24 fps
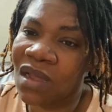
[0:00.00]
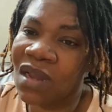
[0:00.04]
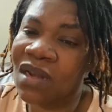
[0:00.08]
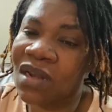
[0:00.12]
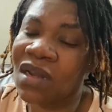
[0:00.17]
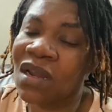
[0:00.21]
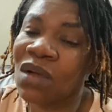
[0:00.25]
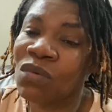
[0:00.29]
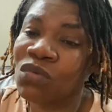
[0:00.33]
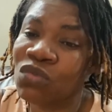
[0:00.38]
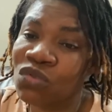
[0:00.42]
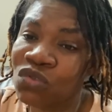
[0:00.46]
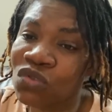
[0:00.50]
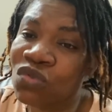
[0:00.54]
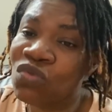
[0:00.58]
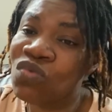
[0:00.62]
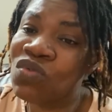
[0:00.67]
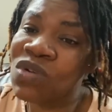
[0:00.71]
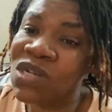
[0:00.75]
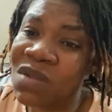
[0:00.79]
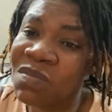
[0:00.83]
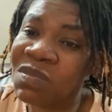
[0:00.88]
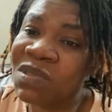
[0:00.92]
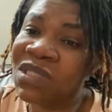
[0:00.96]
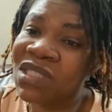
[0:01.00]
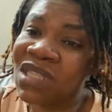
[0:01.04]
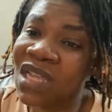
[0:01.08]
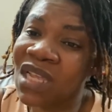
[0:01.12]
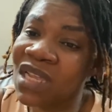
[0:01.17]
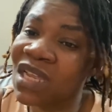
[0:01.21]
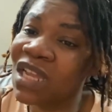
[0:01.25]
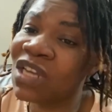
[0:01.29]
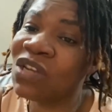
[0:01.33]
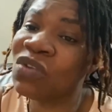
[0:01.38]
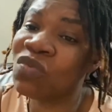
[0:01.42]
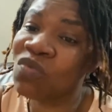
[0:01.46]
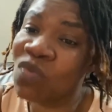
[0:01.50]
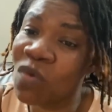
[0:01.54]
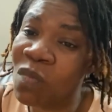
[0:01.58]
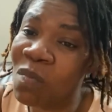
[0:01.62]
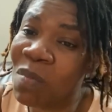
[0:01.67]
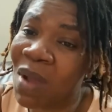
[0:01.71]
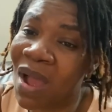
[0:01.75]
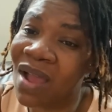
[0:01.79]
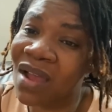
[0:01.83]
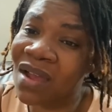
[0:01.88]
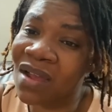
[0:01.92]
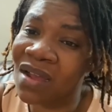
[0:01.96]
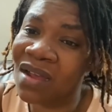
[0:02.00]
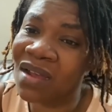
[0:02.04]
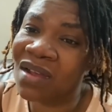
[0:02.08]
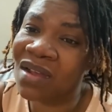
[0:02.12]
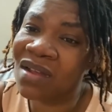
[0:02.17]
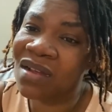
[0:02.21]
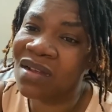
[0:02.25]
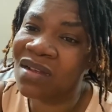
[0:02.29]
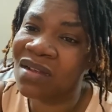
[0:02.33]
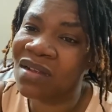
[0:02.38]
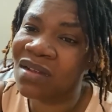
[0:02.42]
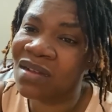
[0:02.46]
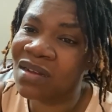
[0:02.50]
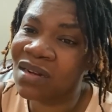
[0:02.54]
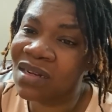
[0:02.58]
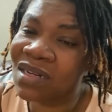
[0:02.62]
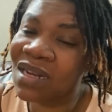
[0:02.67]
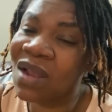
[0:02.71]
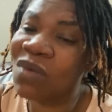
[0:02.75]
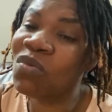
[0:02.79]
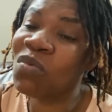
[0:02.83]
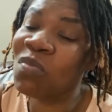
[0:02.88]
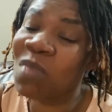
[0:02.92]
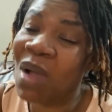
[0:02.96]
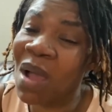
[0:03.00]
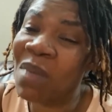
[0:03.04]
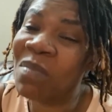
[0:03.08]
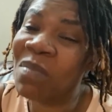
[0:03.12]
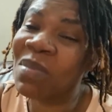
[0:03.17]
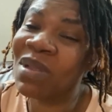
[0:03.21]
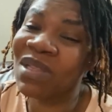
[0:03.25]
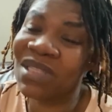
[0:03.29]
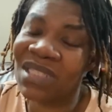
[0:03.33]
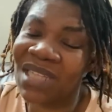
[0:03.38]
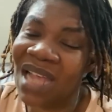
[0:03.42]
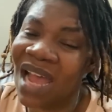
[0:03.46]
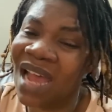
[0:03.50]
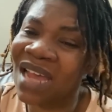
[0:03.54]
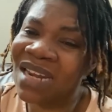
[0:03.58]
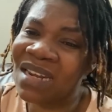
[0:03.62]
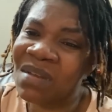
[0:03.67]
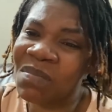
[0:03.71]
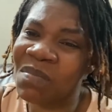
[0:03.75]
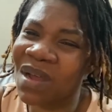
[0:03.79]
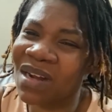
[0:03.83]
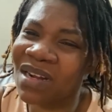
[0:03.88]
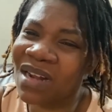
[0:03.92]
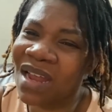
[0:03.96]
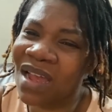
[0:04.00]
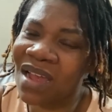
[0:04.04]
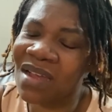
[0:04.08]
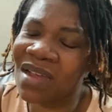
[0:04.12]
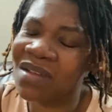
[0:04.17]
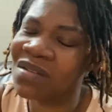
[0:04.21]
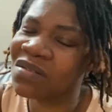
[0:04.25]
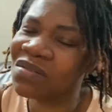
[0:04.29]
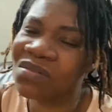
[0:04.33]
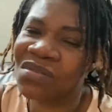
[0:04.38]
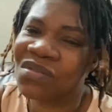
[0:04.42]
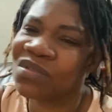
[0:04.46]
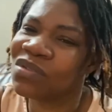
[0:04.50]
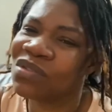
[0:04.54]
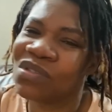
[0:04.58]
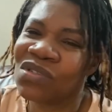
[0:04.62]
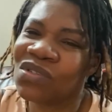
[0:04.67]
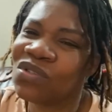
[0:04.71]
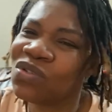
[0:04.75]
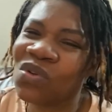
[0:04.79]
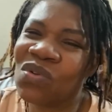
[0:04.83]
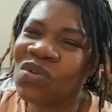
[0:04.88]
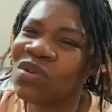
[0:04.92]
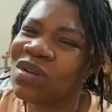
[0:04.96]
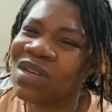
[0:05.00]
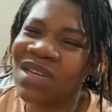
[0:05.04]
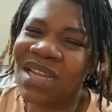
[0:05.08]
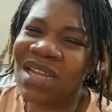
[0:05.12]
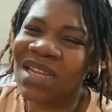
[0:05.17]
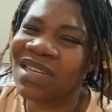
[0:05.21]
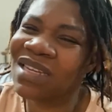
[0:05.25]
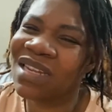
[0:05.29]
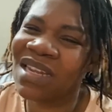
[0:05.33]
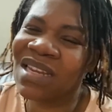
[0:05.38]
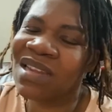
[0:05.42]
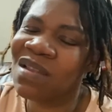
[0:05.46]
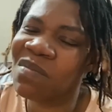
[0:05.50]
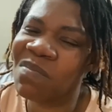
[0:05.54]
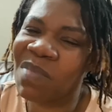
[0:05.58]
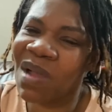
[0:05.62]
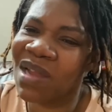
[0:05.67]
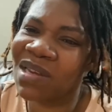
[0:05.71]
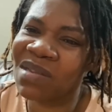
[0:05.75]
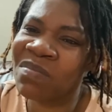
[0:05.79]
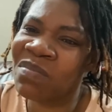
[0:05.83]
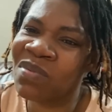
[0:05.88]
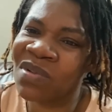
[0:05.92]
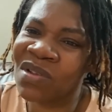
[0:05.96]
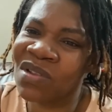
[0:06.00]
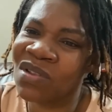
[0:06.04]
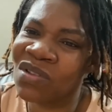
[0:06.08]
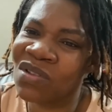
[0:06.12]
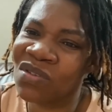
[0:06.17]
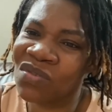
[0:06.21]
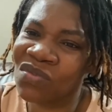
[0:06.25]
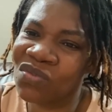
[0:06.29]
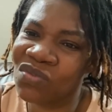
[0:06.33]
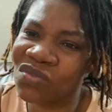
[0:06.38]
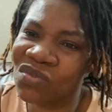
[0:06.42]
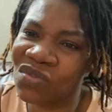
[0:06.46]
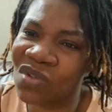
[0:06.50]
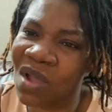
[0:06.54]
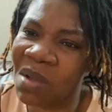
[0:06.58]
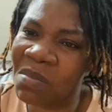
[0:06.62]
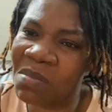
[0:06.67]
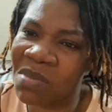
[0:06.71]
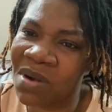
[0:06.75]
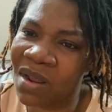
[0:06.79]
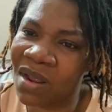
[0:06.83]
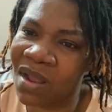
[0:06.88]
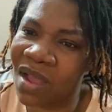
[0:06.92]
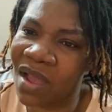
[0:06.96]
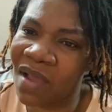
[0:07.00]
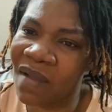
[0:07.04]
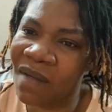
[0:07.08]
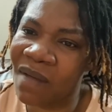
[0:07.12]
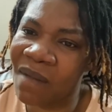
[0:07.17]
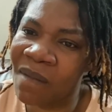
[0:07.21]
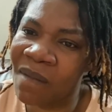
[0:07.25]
And I was wounding, say, the Wuba. Now, Wuba be Janipana. Don't let anybody bring you to America.